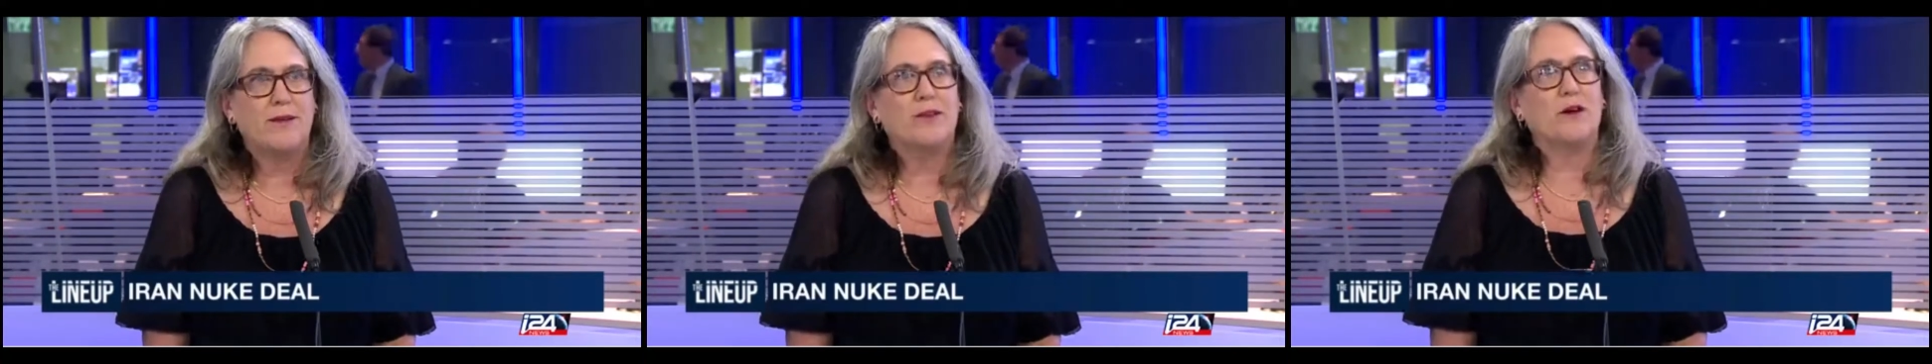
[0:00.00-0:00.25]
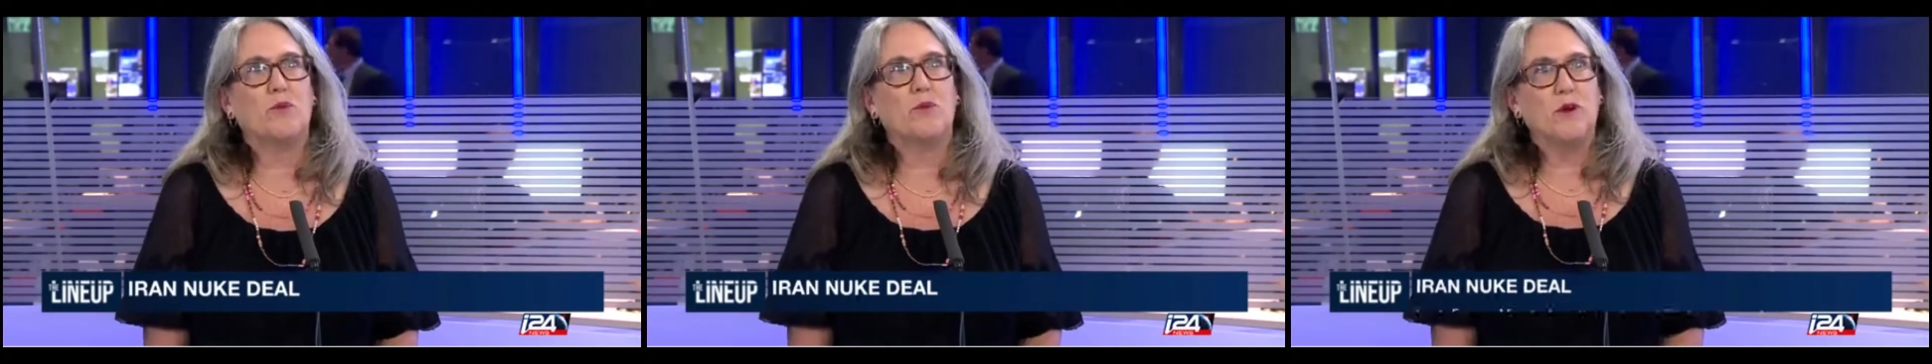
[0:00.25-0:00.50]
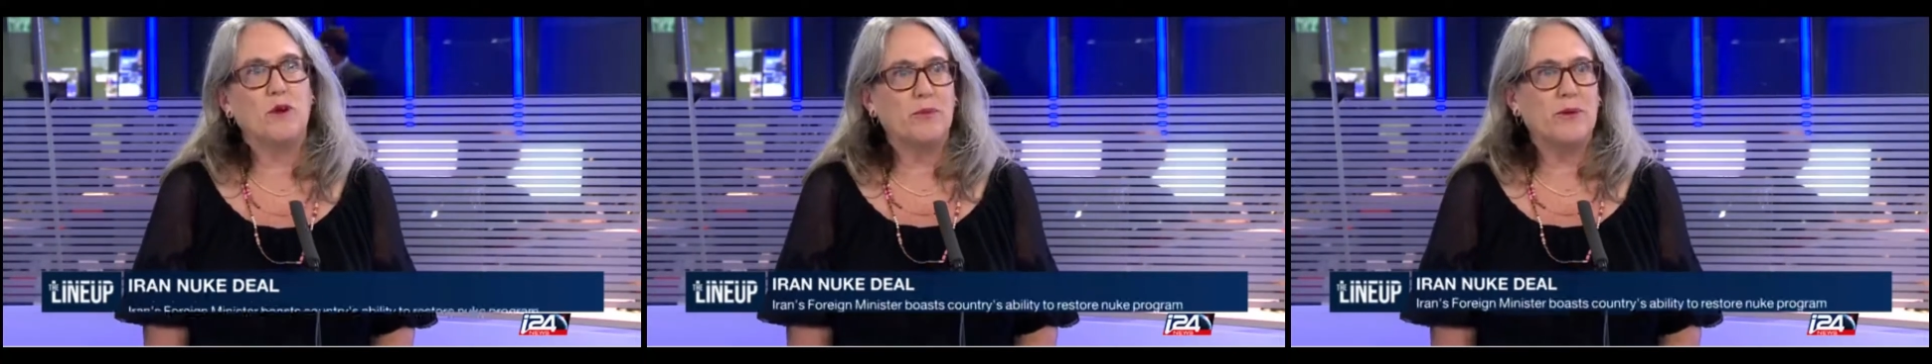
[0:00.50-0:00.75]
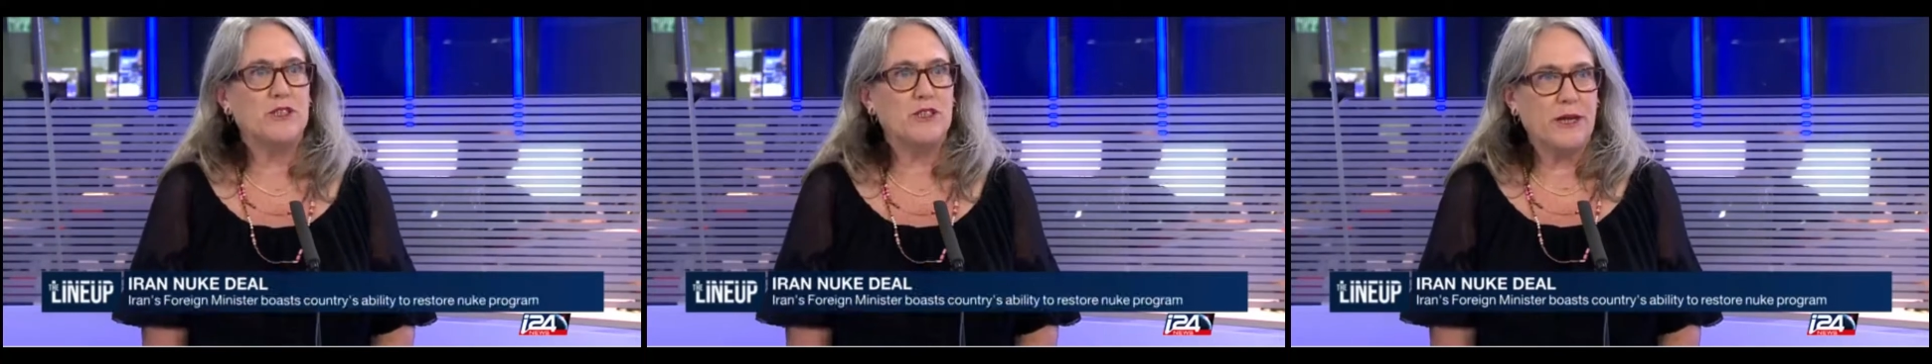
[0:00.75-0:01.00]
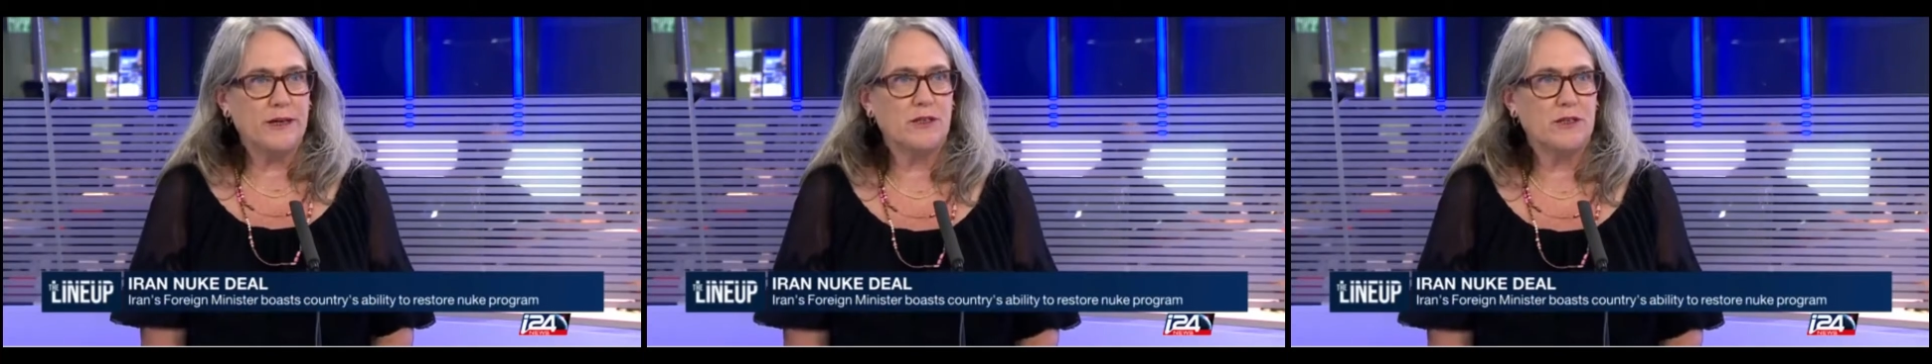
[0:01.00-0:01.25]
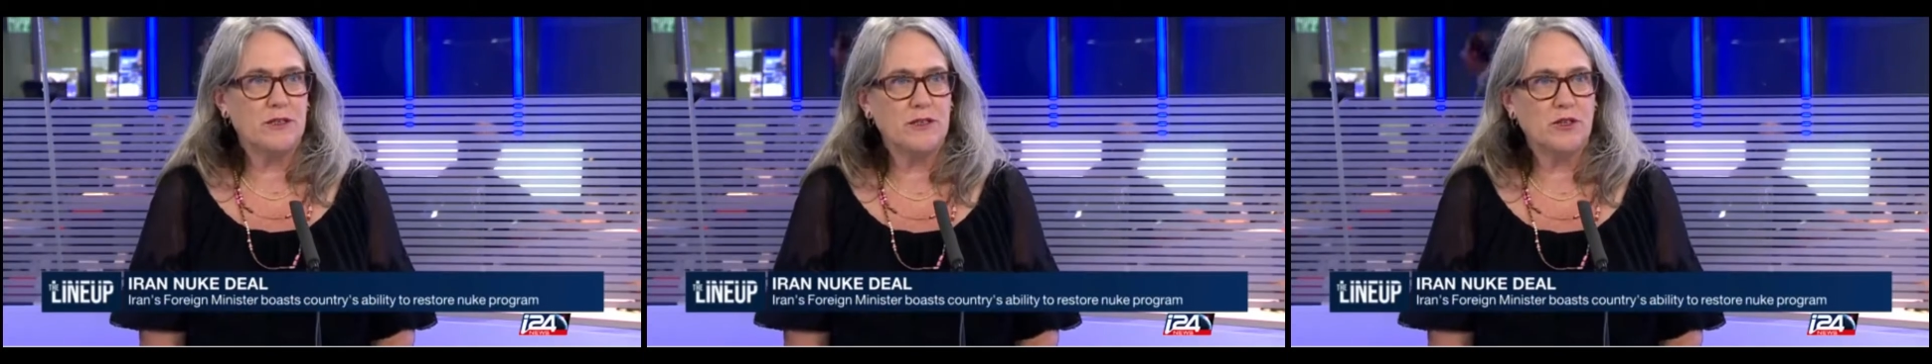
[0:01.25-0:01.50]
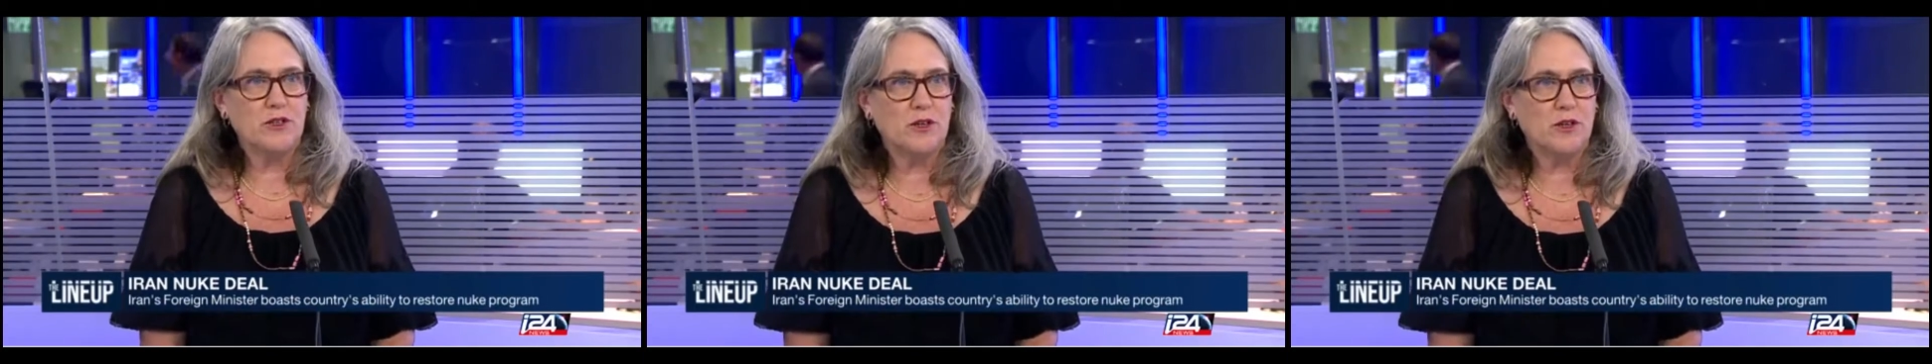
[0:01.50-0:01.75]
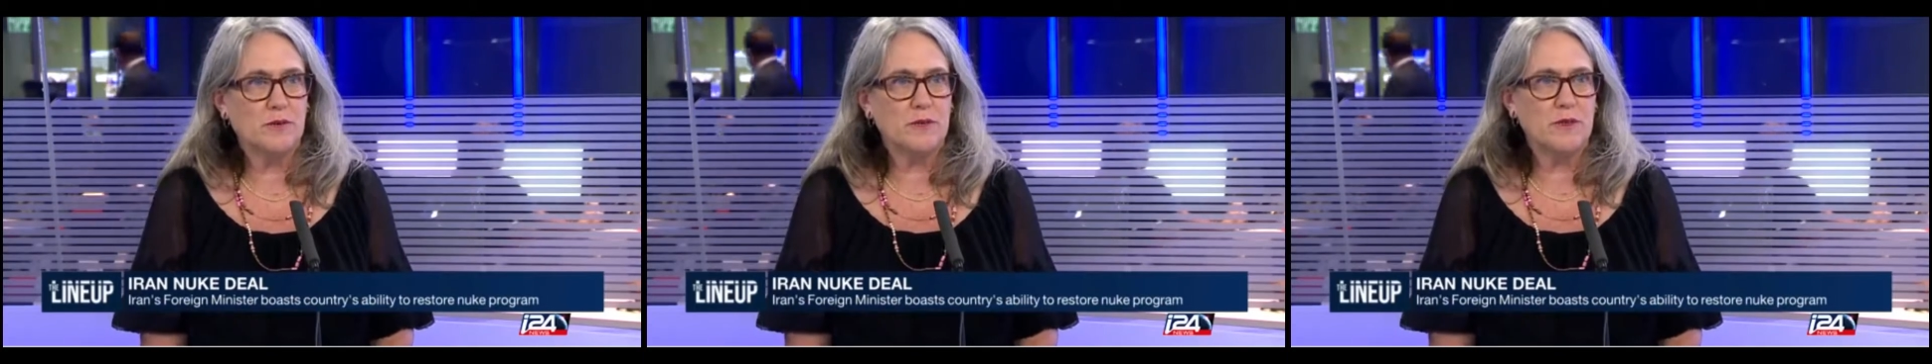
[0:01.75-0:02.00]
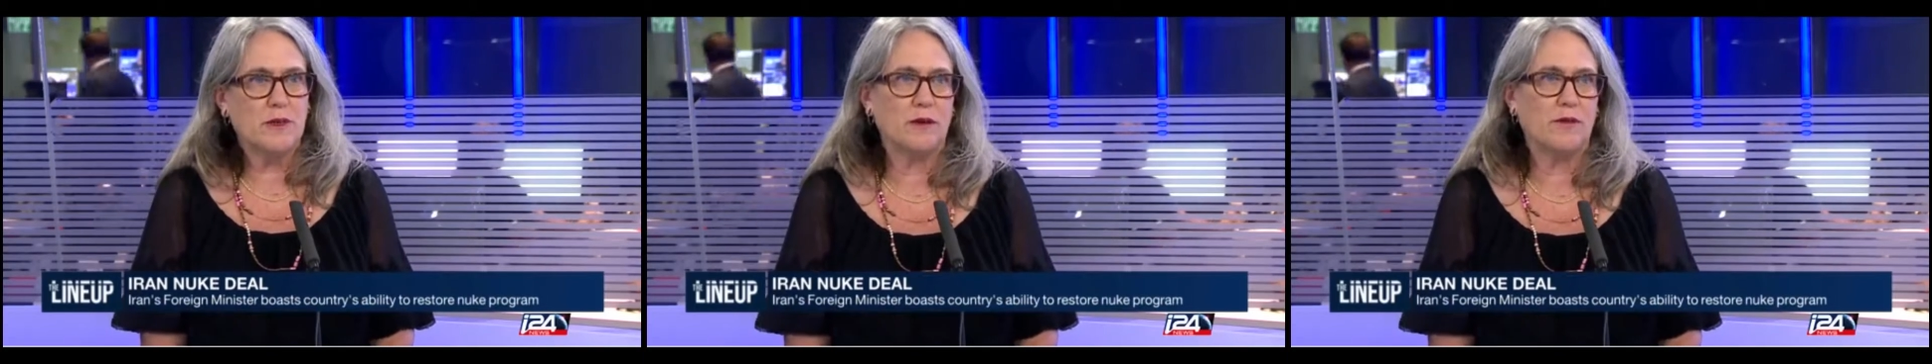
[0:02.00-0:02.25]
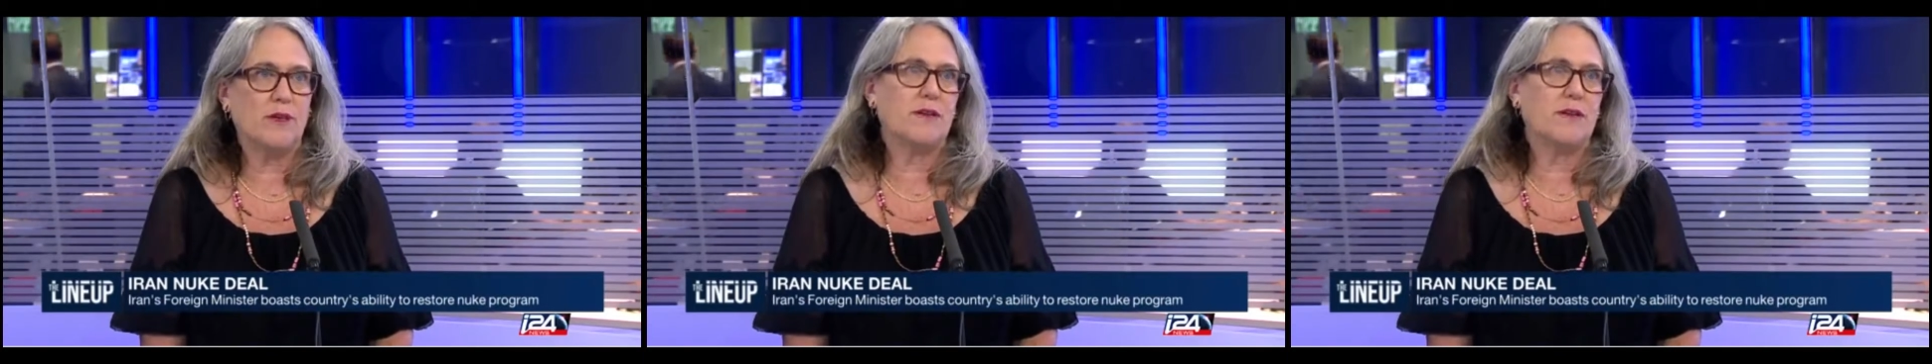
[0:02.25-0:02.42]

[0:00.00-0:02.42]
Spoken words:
there will be changes in terms of